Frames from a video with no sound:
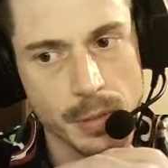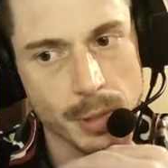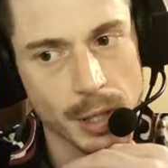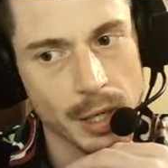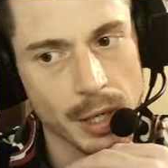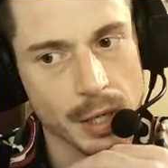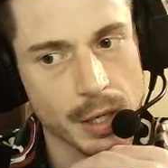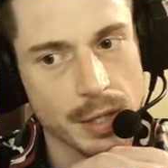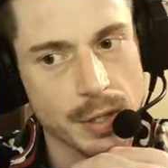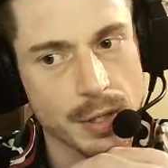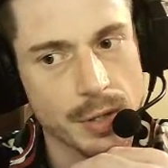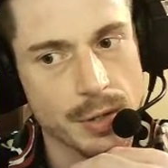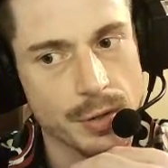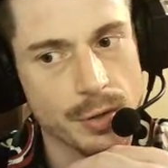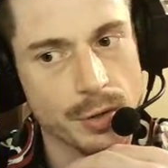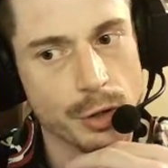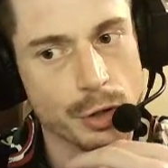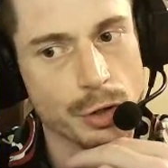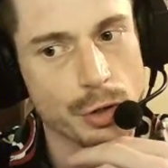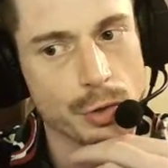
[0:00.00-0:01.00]
because
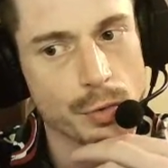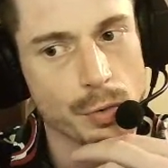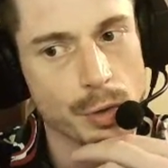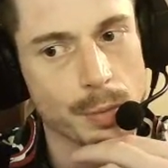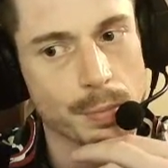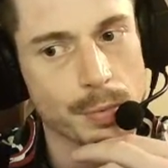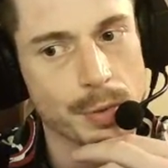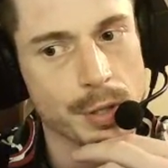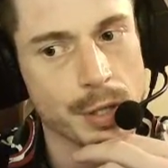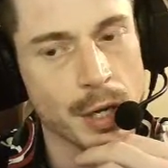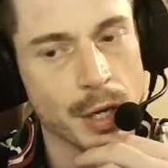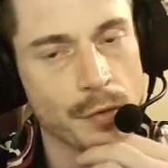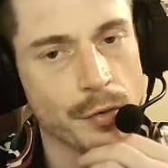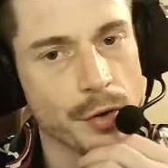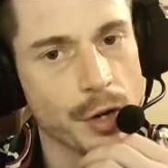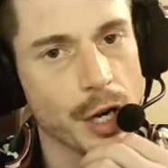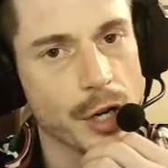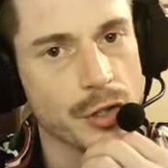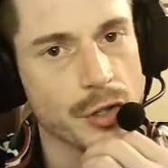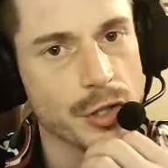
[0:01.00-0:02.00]
the script never
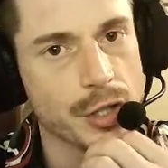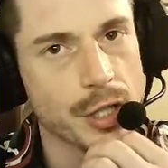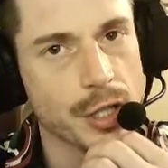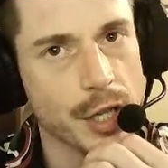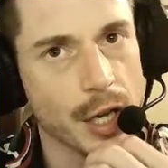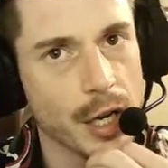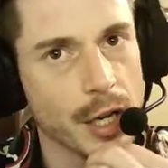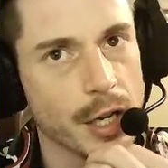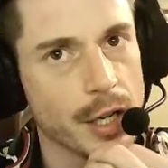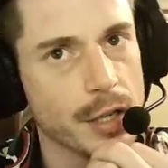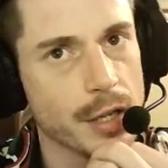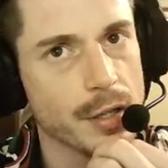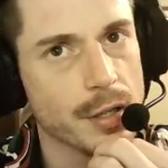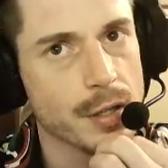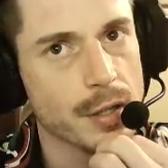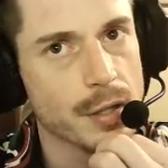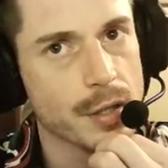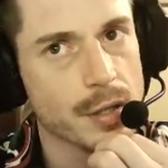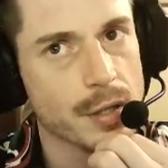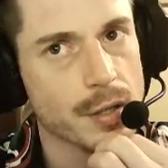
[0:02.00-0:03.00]
actually died.
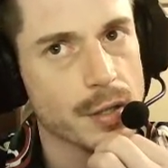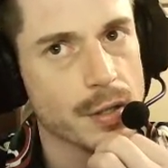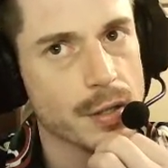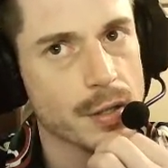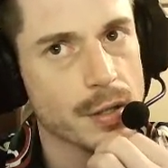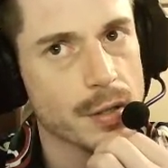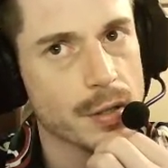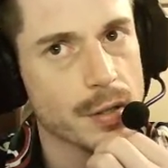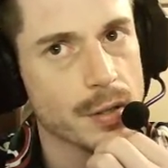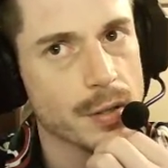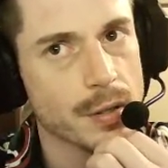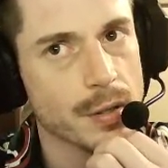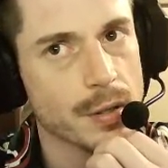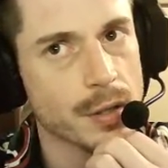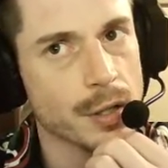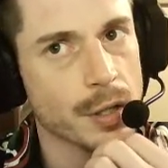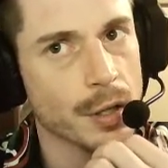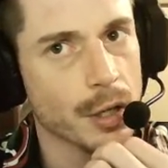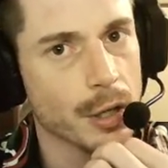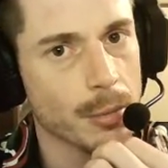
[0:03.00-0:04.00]

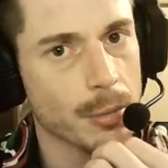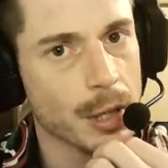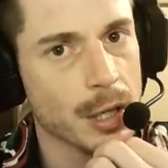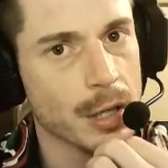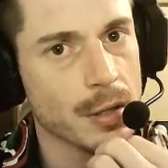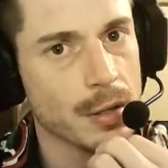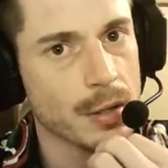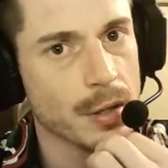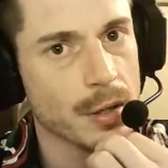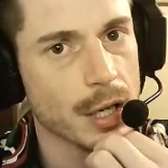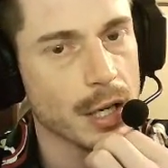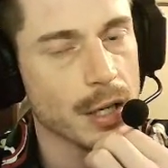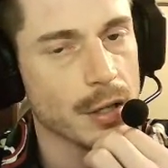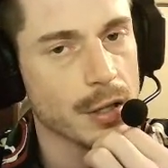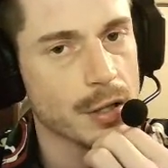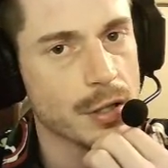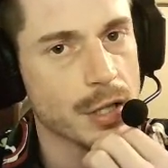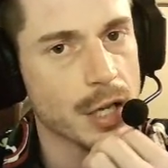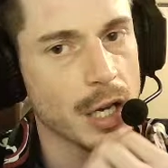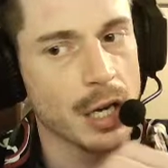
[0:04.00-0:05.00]
You know what I mean? That
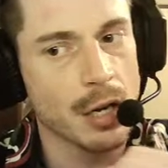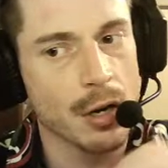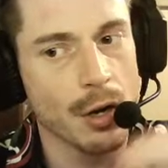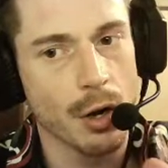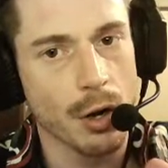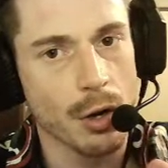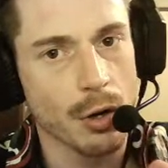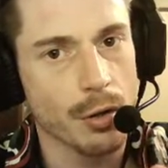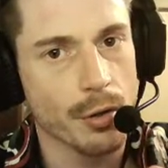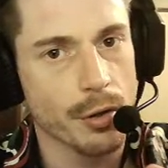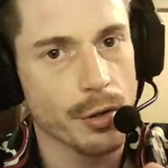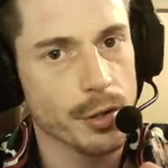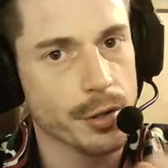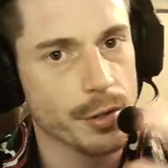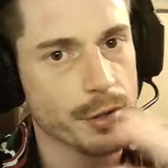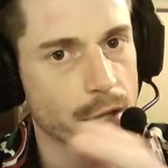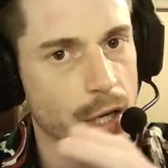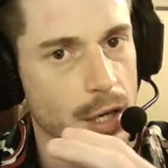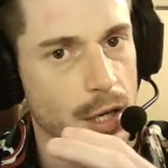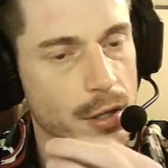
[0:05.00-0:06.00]
contained all the
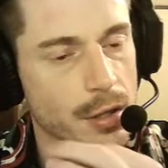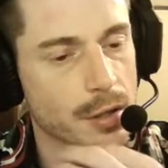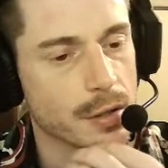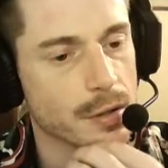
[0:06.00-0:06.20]
data.